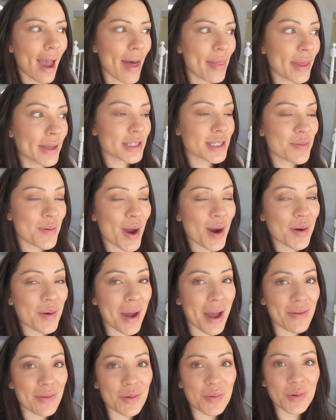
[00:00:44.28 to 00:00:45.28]
And then tomorrow
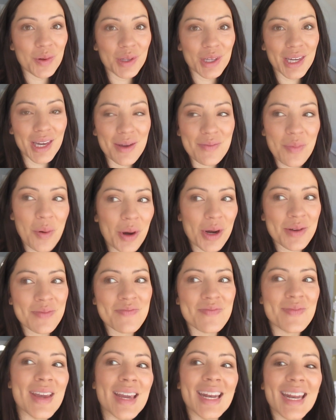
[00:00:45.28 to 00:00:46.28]
I have a really
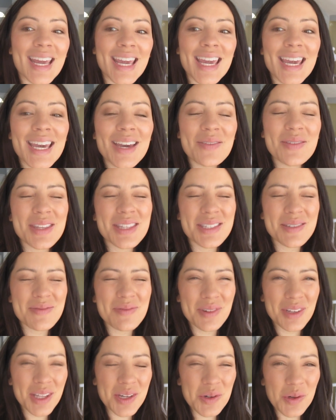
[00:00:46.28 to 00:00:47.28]
important meeting with
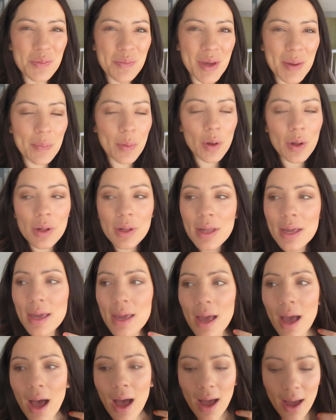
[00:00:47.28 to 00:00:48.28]
some really cool people
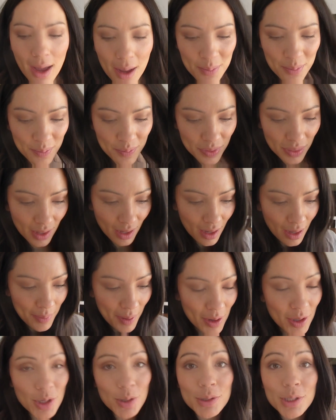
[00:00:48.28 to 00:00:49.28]

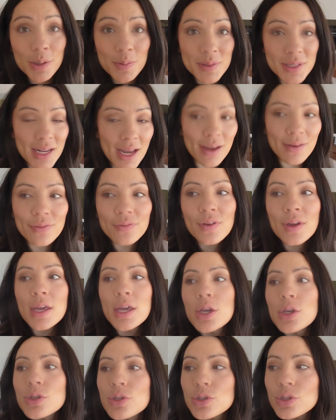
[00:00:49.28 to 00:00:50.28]
about YouTube stuff.
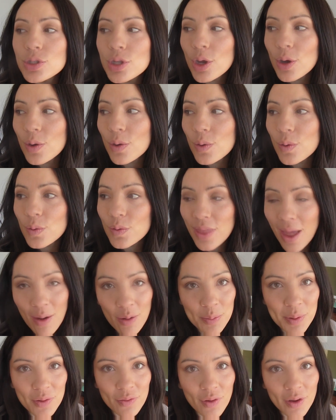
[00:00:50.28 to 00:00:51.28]
So that
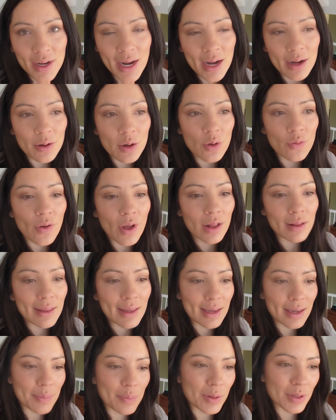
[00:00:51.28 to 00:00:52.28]
will be fun. I don't know if I'll
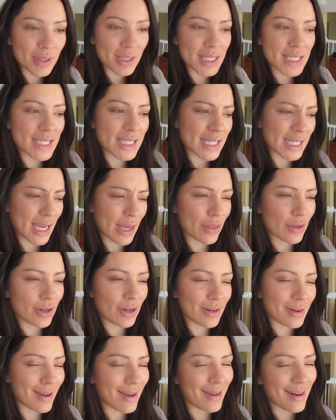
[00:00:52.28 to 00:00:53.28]
like put this
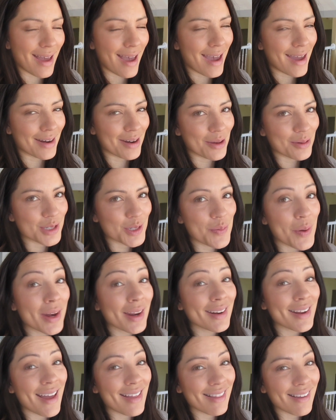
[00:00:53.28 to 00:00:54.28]
together or not. I don't know,
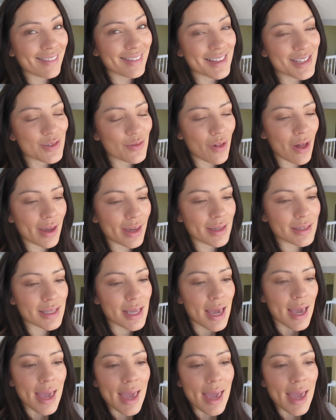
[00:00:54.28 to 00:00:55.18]
depending on how long this vlog is.